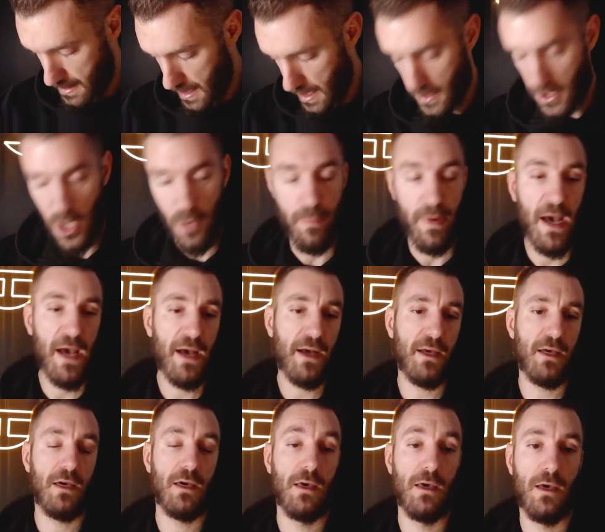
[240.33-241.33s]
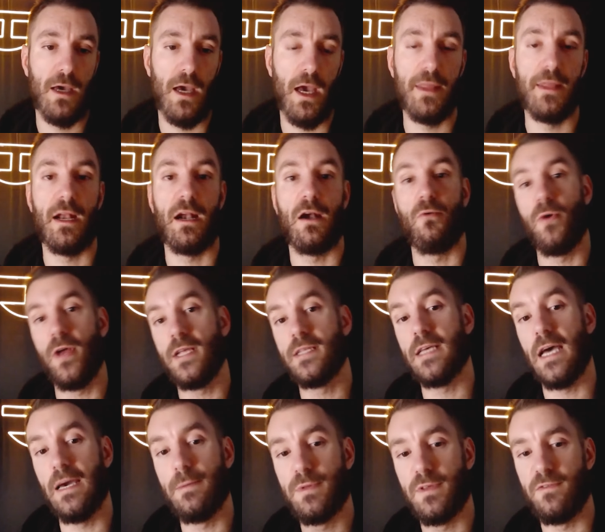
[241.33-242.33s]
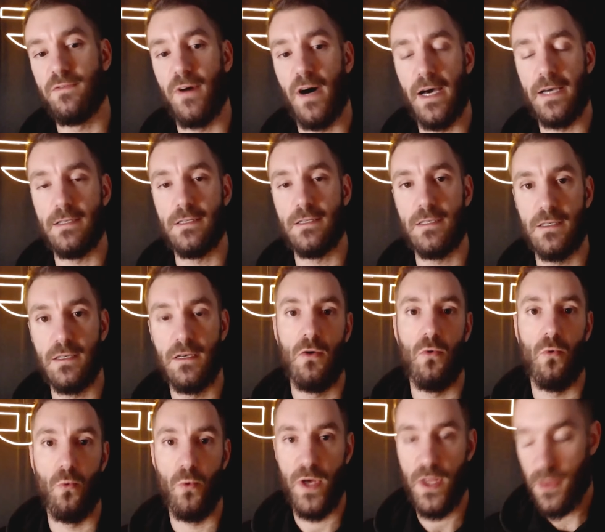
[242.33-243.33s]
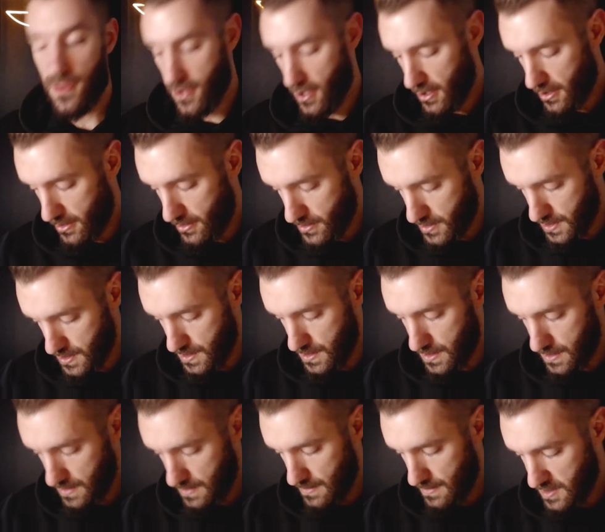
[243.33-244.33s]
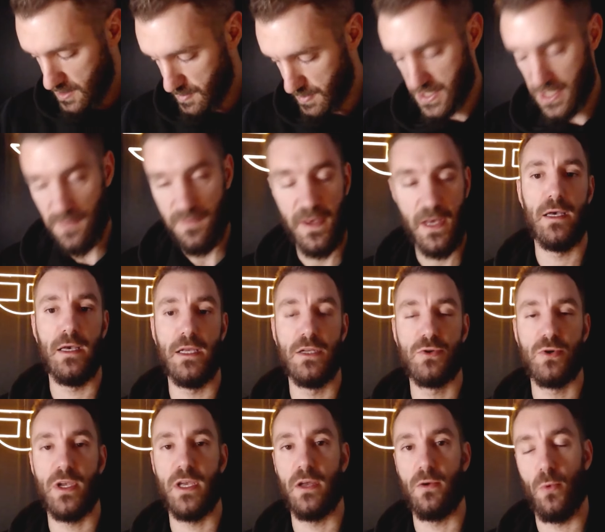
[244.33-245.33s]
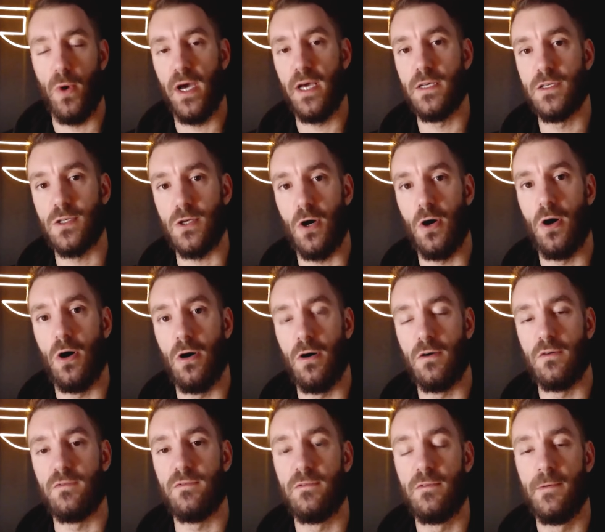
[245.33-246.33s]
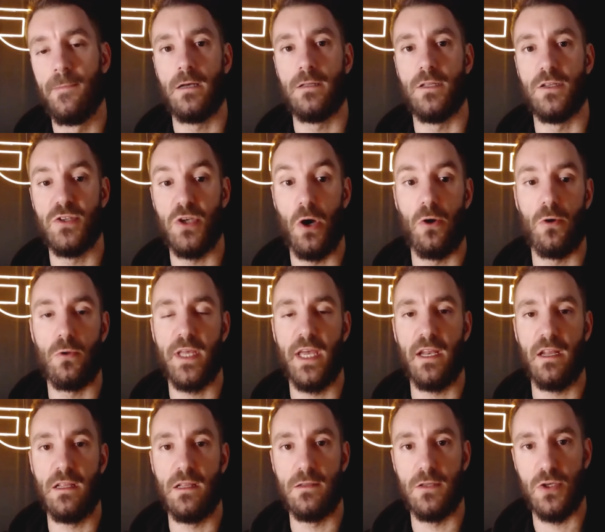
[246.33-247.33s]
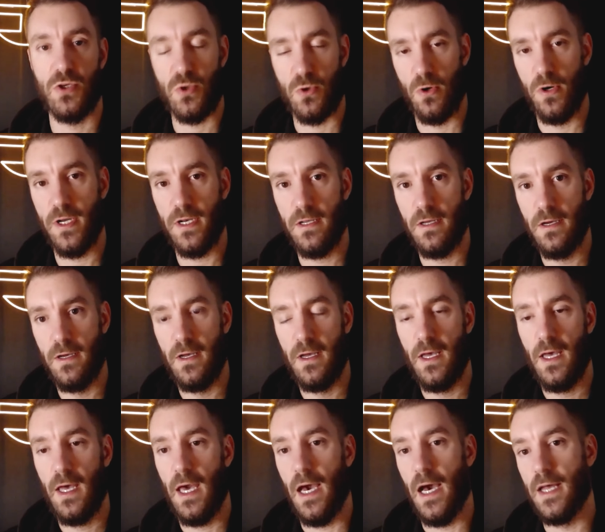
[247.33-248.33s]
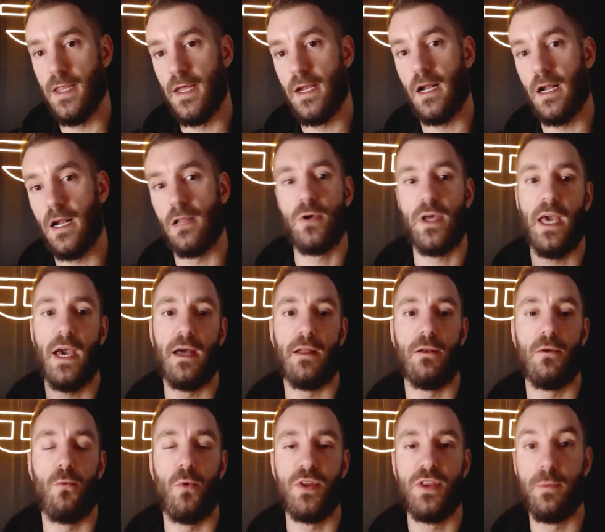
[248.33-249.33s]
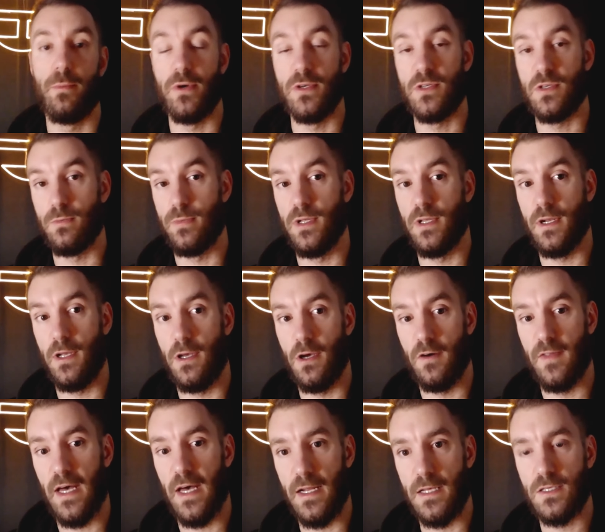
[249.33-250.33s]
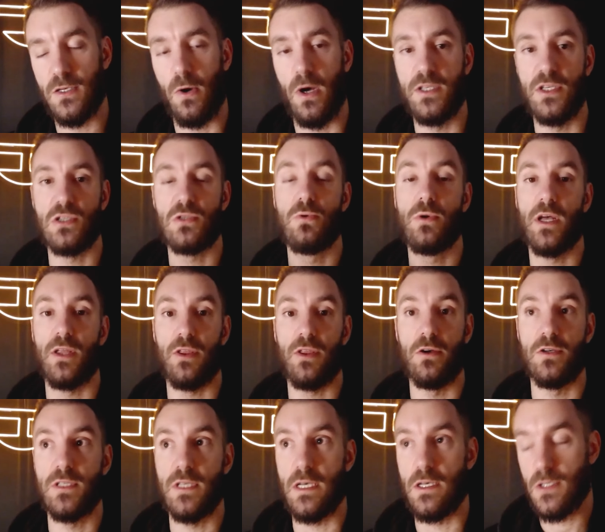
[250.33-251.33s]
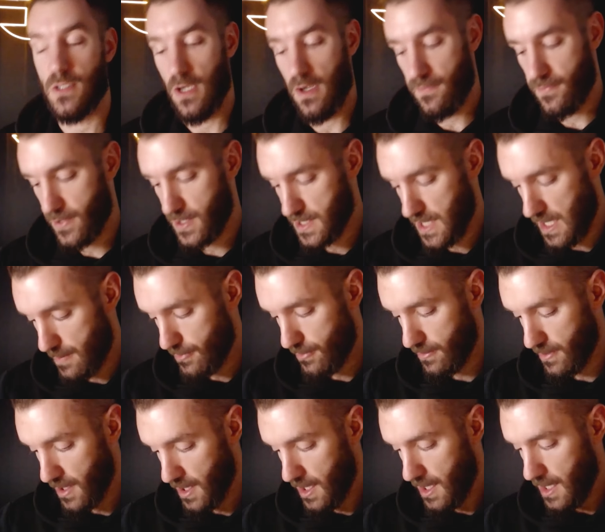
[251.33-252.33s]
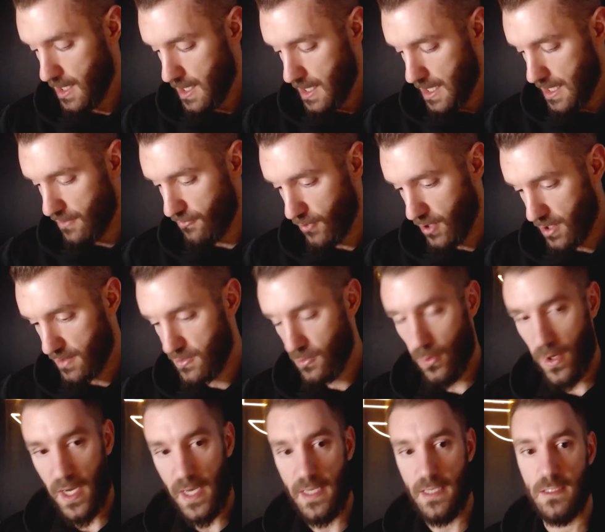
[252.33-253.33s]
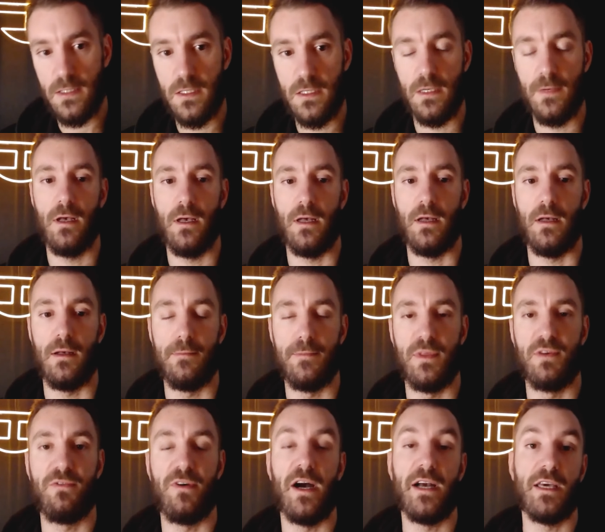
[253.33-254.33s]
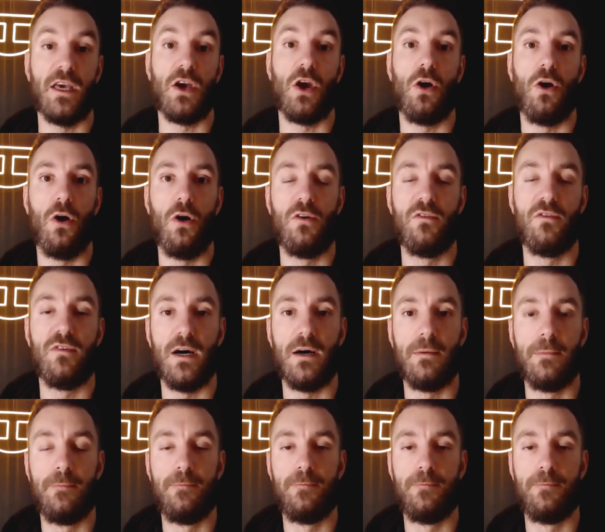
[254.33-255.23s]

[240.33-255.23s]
I go back and then I retape the fights with those specific intricate ways of the total getting destroyed. And then I look at what the possibility of that is. So I just look at those things. So for example, if one of the ways the fight can go over,